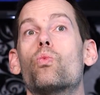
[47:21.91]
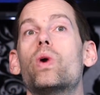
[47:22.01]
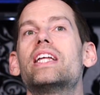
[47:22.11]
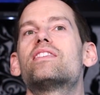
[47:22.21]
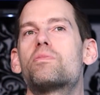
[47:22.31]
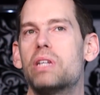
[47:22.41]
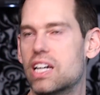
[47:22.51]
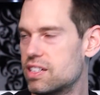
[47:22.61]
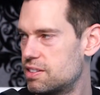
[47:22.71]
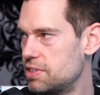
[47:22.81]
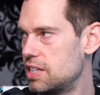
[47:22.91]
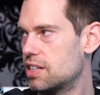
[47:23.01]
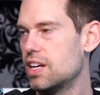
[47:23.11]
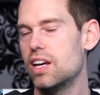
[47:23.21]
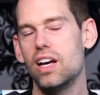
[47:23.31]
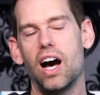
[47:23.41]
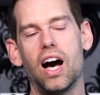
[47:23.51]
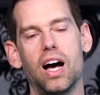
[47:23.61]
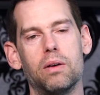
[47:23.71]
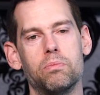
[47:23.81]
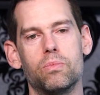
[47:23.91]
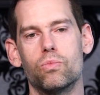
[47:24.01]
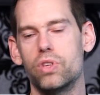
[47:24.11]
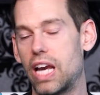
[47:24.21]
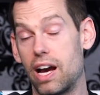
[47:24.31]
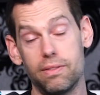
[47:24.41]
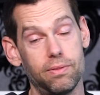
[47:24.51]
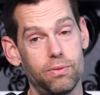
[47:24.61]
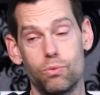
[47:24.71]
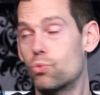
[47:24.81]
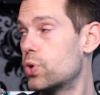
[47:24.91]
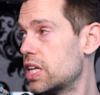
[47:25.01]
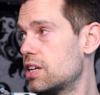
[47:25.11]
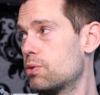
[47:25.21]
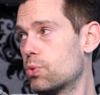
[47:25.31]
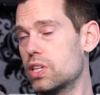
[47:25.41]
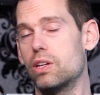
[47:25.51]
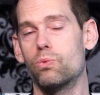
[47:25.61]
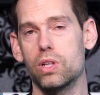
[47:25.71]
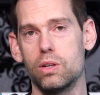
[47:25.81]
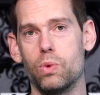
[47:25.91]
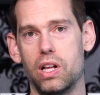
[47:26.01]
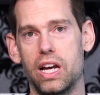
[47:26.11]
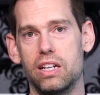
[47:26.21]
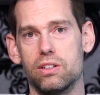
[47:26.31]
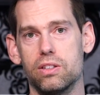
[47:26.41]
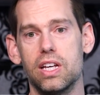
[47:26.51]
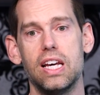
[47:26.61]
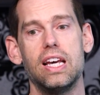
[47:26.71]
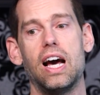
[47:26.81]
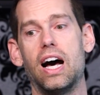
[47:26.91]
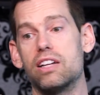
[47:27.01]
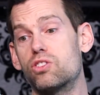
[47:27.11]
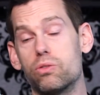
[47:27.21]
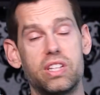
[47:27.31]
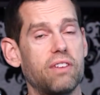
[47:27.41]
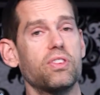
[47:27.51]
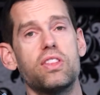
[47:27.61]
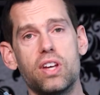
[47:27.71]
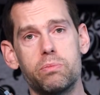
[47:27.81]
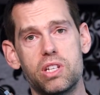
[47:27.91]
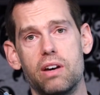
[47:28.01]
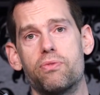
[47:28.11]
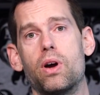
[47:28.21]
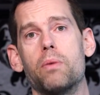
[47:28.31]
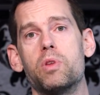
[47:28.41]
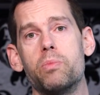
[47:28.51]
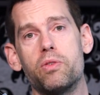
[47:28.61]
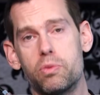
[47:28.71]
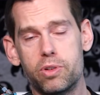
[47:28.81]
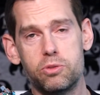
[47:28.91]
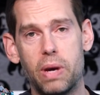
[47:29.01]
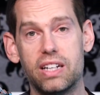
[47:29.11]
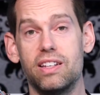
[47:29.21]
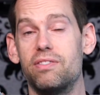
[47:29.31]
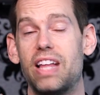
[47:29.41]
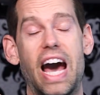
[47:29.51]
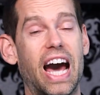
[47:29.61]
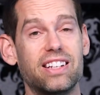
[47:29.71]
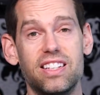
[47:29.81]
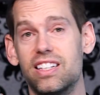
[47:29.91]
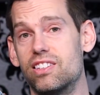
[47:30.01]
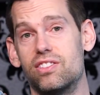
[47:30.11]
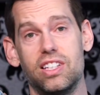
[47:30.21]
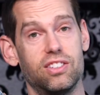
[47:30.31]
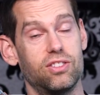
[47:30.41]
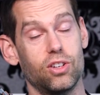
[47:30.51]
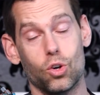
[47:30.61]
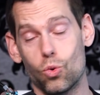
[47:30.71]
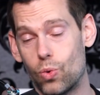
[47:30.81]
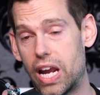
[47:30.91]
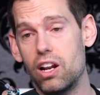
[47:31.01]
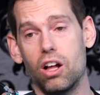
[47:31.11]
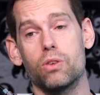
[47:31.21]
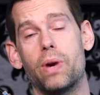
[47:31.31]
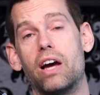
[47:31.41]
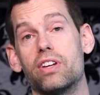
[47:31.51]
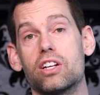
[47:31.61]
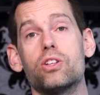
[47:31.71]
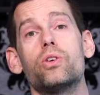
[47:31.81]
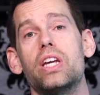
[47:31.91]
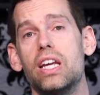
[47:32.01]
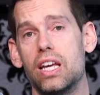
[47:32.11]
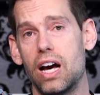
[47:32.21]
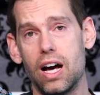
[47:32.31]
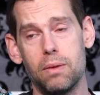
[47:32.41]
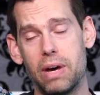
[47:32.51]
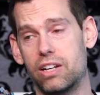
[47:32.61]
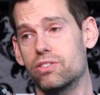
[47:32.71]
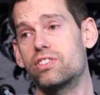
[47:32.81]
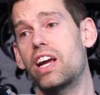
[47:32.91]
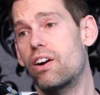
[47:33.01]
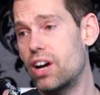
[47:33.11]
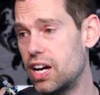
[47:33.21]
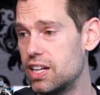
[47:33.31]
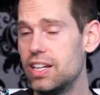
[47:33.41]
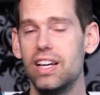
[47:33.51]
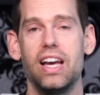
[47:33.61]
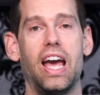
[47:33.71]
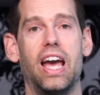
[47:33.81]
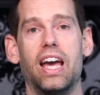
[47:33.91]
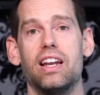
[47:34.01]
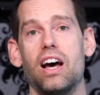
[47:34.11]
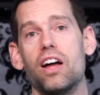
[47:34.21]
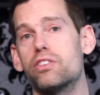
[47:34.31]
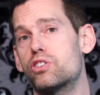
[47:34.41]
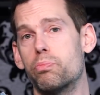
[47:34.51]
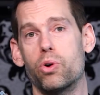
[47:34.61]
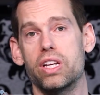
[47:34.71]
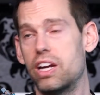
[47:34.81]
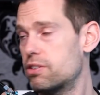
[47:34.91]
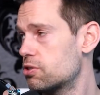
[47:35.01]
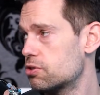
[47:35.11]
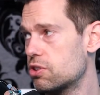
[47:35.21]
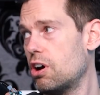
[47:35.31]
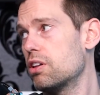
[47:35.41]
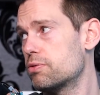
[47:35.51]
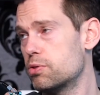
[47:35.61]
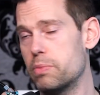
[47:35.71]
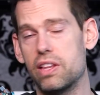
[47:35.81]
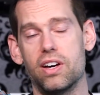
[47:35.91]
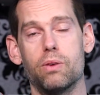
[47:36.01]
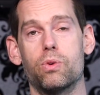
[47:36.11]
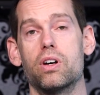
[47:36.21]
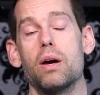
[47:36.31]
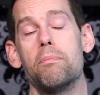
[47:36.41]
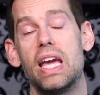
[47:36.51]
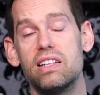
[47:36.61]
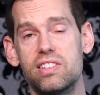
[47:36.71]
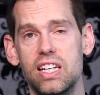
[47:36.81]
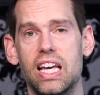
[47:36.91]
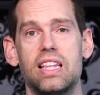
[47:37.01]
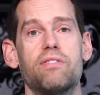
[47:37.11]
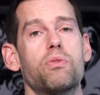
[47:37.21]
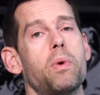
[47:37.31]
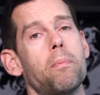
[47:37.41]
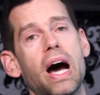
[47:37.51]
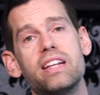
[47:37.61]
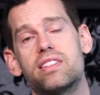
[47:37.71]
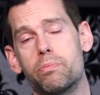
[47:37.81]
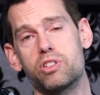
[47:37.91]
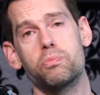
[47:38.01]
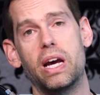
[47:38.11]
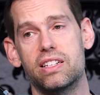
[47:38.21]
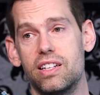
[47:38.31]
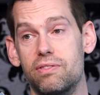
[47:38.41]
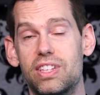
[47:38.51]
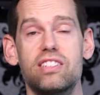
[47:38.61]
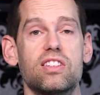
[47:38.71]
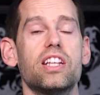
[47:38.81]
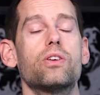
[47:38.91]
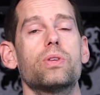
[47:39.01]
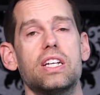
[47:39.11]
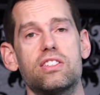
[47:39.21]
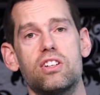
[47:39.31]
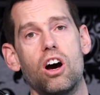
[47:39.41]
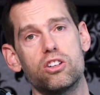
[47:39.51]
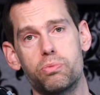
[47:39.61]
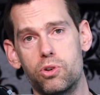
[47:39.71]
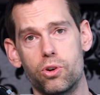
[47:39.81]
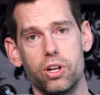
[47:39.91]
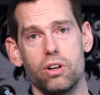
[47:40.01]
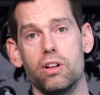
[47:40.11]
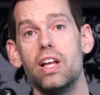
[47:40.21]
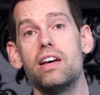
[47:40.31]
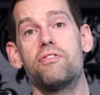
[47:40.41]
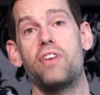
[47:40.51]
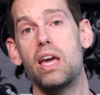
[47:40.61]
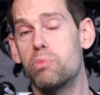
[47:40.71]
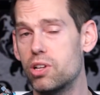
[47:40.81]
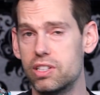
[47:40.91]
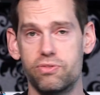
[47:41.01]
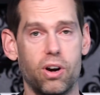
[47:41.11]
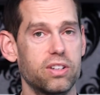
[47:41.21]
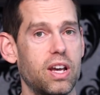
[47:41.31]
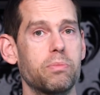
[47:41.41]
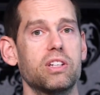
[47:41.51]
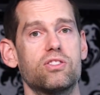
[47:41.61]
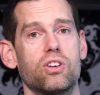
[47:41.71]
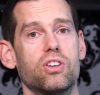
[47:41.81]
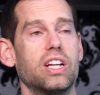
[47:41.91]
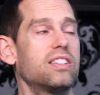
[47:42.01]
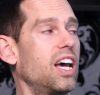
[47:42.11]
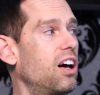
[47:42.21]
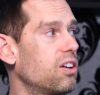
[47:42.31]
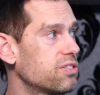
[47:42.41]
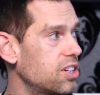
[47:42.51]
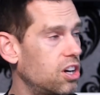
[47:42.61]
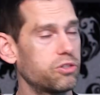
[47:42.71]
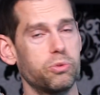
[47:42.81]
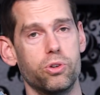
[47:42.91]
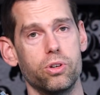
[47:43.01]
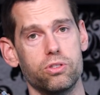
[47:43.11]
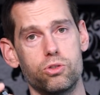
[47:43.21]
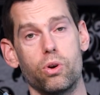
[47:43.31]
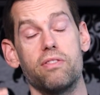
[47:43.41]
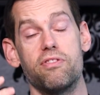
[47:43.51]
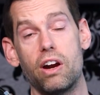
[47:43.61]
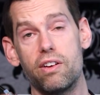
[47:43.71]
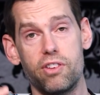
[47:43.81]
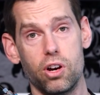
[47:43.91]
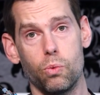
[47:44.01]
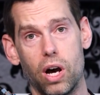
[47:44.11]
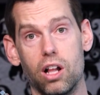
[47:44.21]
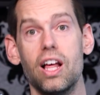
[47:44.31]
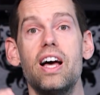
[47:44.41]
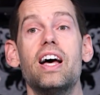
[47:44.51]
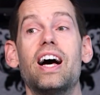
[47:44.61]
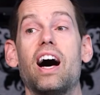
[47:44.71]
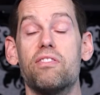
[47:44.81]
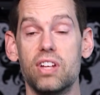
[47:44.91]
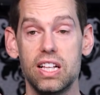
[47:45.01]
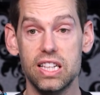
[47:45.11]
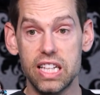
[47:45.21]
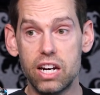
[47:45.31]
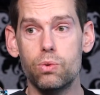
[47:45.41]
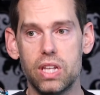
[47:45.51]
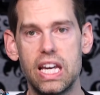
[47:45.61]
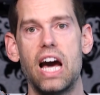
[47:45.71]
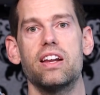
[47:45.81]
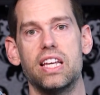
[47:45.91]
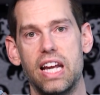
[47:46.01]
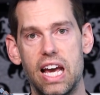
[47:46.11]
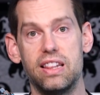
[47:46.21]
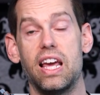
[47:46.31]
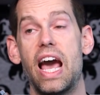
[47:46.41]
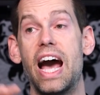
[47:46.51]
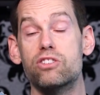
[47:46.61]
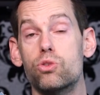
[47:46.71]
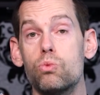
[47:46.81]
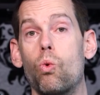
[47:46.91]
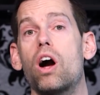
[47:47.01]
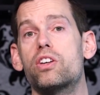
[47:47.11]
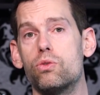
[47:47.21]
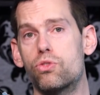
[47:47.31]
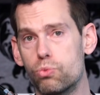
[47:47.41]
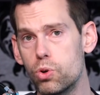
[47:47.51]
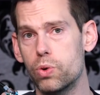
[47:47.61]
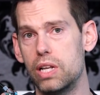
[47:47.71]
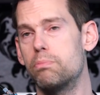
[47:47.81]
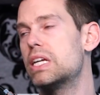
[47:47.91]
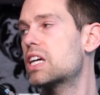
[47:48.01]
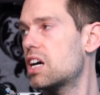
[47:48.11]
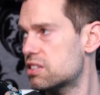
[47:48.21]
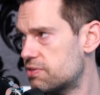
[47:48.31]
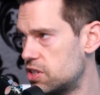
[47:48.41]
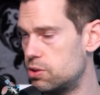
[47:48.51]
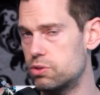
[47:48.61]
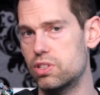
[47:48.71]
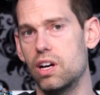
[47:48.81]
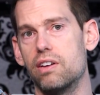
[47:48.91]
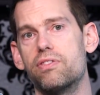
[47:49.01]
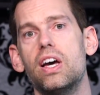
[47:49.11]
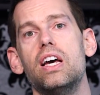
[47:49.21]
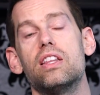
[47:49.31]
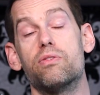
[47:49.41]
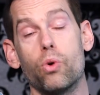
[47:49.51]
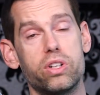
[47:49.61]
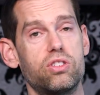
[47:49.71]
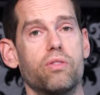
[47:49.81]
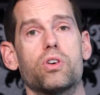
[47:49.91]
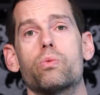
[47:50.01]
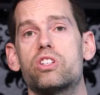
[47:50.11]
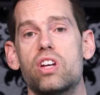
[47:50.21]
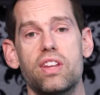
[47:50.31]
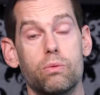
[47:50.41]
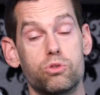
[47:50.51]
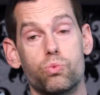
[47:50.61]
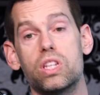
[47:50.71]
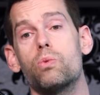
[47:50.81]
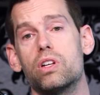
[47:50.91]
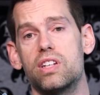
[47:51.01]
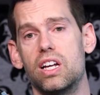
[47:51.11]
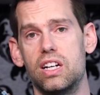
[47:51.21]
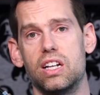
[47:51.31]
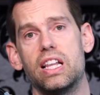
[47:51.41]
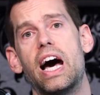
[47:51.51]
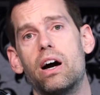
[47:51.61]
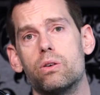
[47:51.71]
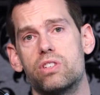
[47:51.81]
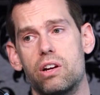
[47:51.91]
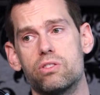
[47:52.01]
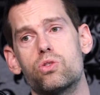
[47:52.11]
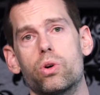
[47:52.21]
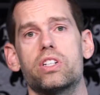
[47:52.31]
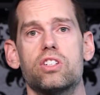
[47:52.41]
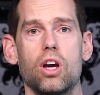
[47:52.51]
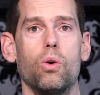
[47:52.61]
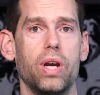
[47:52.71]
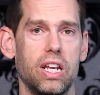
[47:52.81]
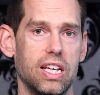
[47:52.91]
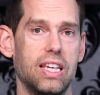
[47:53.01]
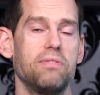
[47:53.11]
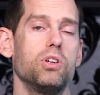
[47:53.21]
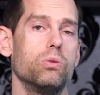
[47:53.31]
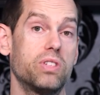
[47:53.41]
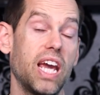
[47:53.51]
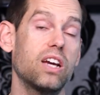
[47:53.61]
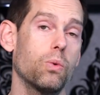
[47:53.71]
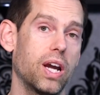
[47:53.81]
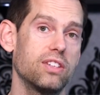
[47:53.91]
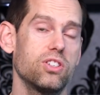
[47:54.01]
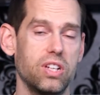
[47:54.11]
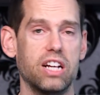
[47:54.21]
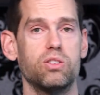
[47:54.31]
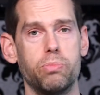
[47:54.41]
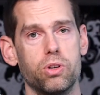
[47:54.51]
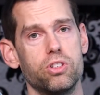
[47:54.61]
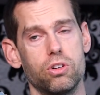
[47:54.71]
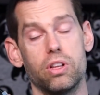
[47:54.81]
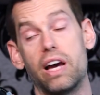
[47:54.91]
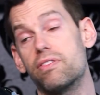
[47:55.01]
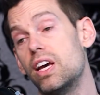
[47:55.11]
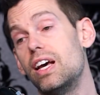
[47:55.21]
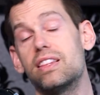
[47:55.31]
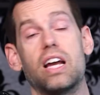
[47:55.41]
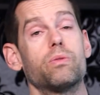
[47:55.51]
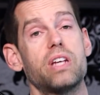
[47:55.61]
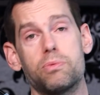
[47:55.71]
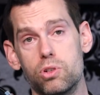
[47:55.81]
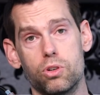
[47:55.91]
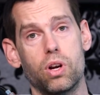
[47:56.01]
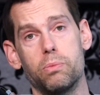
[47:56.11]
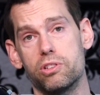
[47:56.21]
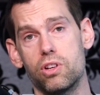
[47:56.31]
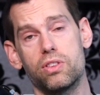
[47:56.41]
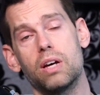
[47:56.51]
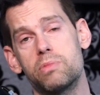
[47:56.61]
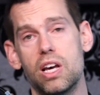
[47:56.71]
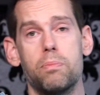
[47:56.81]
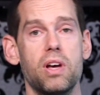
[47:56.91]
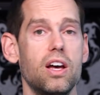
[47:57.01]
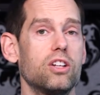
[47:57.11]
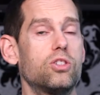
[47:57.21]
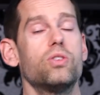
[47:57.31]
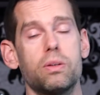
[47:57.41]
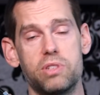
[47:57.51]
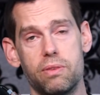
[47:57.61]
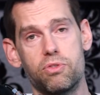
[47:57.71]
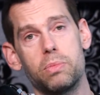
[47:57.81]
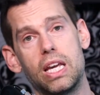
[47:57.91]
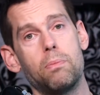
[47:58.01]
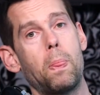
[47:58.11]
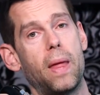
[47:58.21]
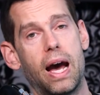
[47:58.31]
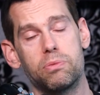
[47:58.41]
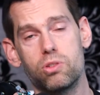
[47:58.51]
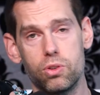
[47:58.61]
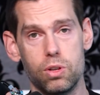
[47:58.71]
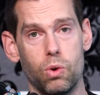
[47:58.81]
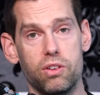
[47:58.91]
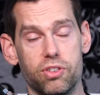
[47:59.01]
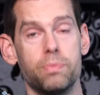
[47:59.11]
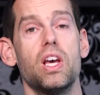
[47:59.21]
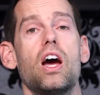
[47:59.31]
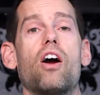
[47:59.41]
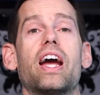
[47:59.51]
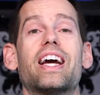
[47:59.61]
Then wins because of it. Yeah, really well handled. So definitely thumbs up from the movie perspective. The acting is great all around, including Michael Cera and other supporting characters, all of whom I thought were amazing. And then from a mindset perspective, this literally is an entrepreneurial fable as far as I'm concerned, and tells an entrepreneurial story very well of literally how to get ahead. And they actually walk you through it because of the use of the voiceover, which I thought was really well done and allows Aaron Sorkin to go in and give you takeaways you can actually pull into your own life. Thought it was absolutely incredible. So thumbs up. 2 thumbs up for me. Absolutely wonderful. All right,